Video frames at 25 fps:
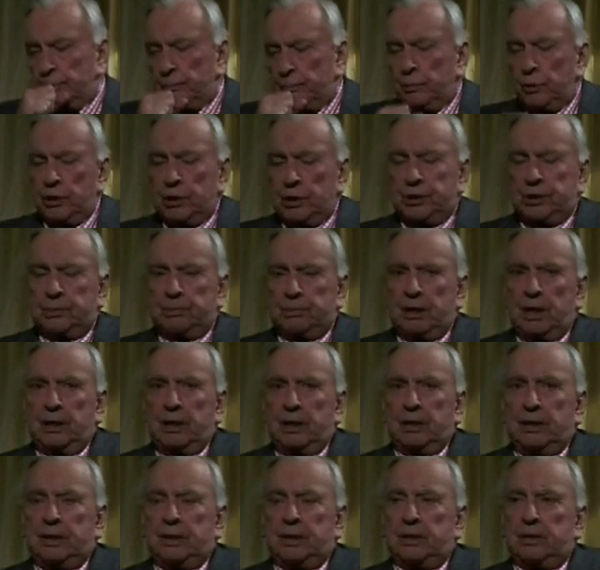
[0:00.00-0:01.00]
Bush
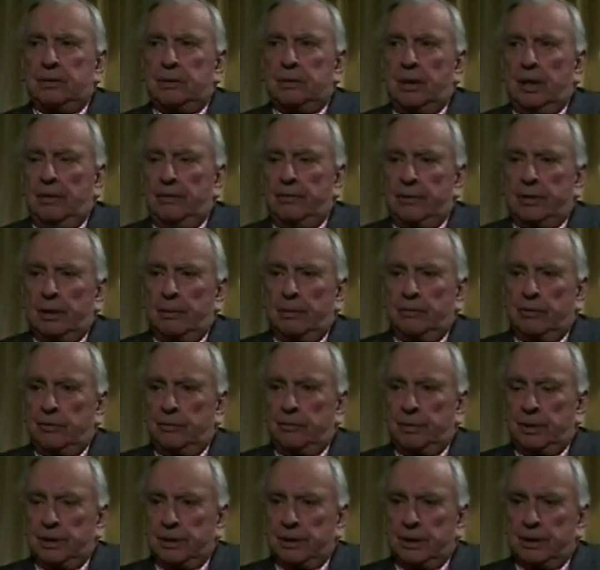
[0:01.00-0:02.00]
managed to have a number
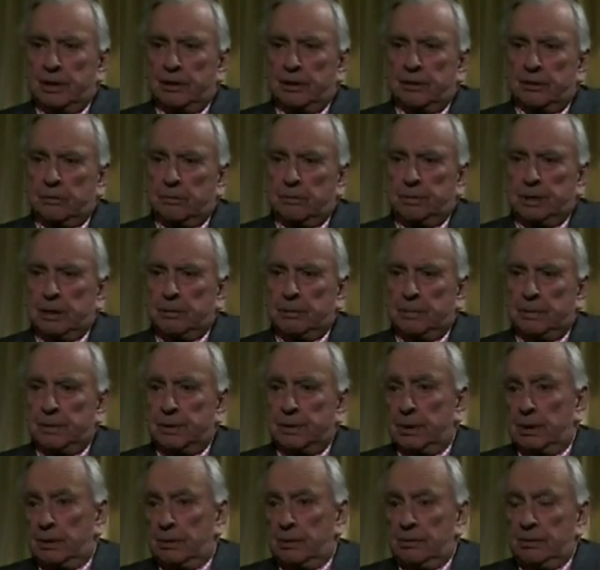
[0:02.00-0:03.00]
of presidential
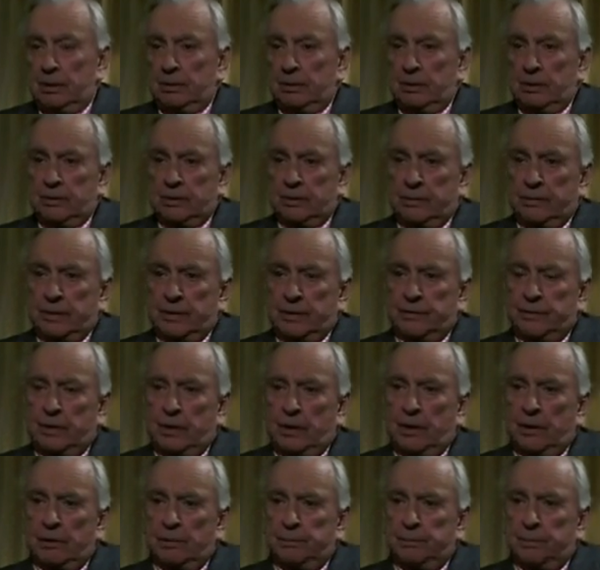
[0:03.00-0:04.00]
papers, including those of his
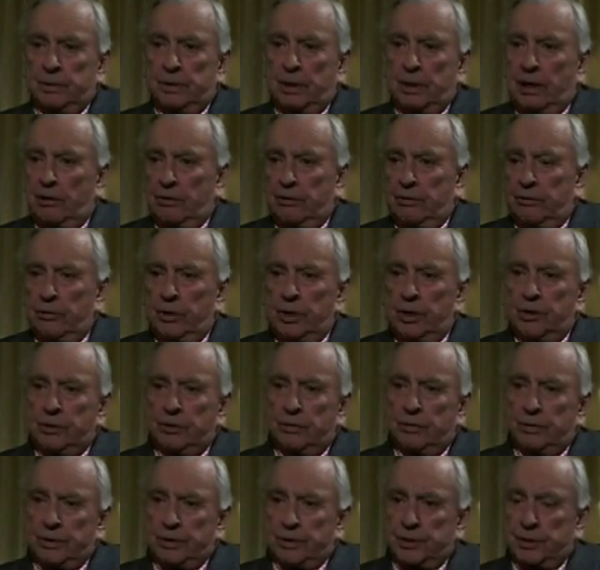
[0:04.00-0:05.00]
father, put out of reach
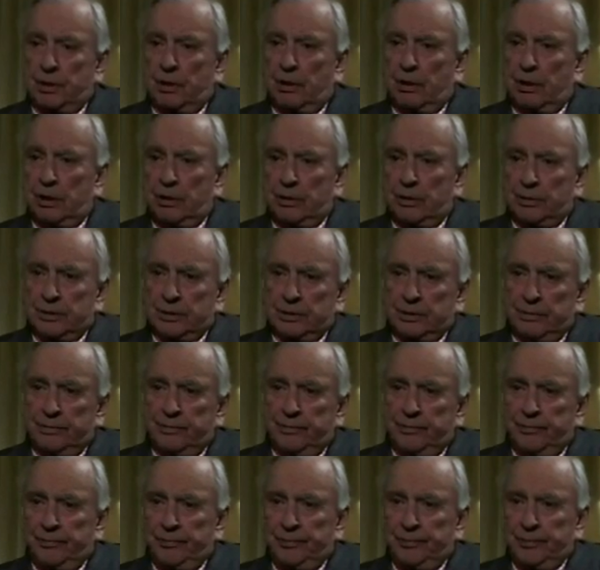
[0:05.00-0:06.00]
of historians
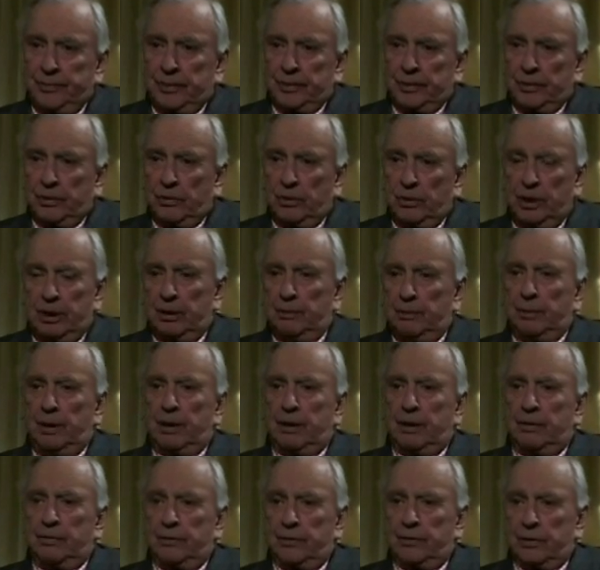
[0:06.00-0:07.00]
or
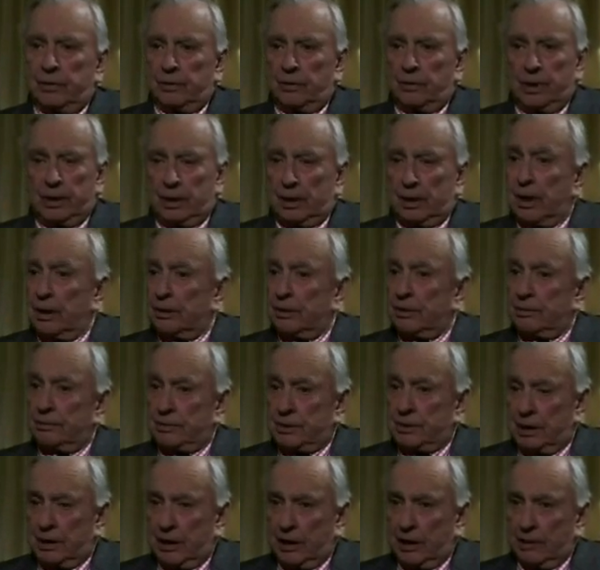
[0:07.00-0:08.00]
anybody for a great length of
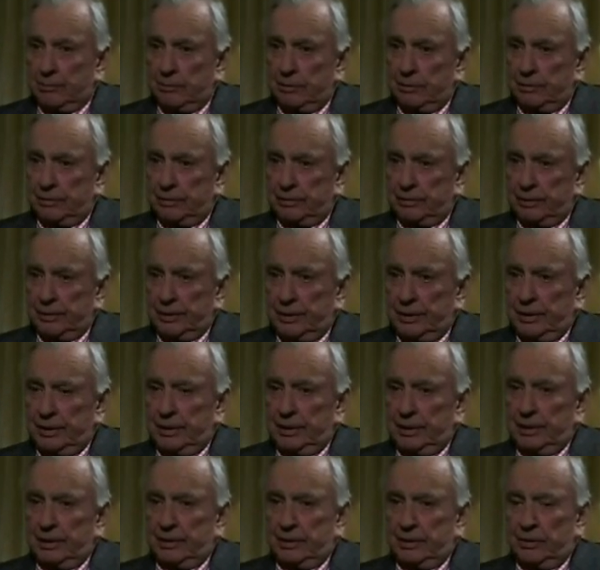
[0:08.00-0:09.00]
time,
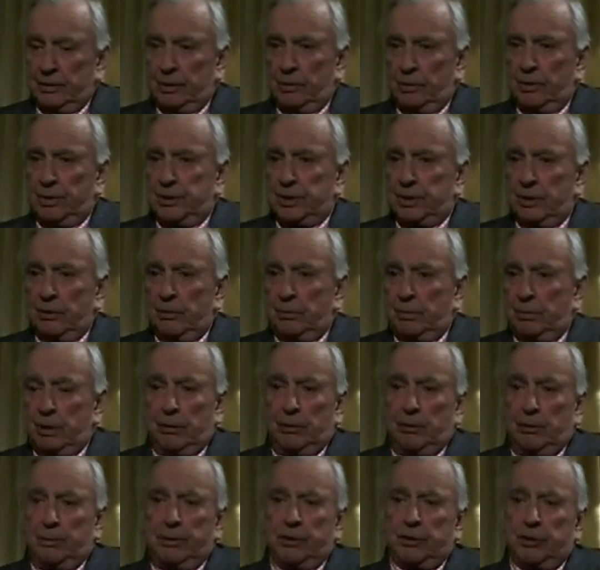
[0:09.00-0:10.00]
during which they will
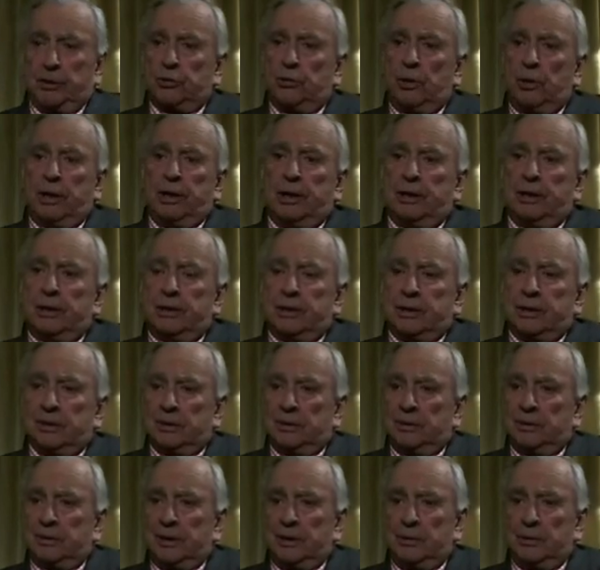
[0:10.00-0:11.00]
probably be shredded,
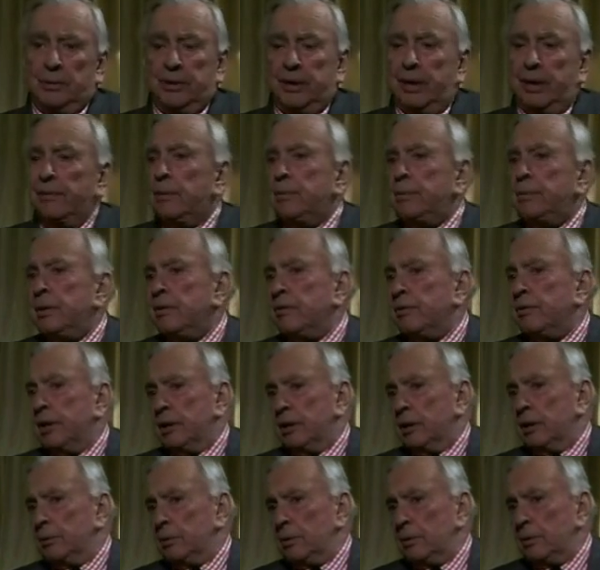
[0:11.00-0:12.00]
so they will never be
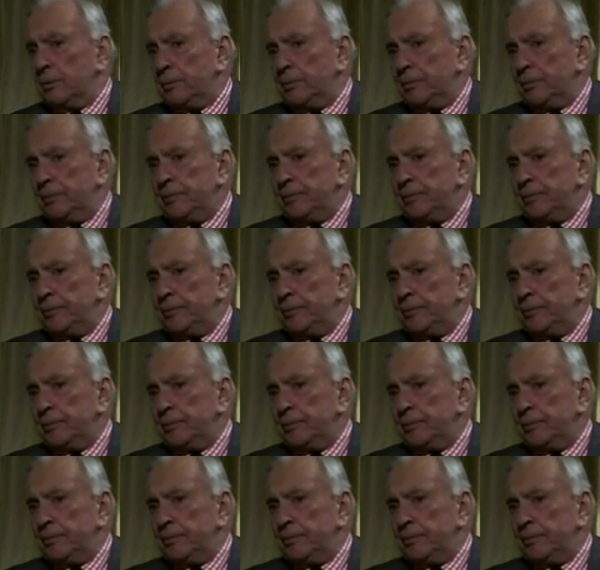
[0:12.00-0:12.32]
available.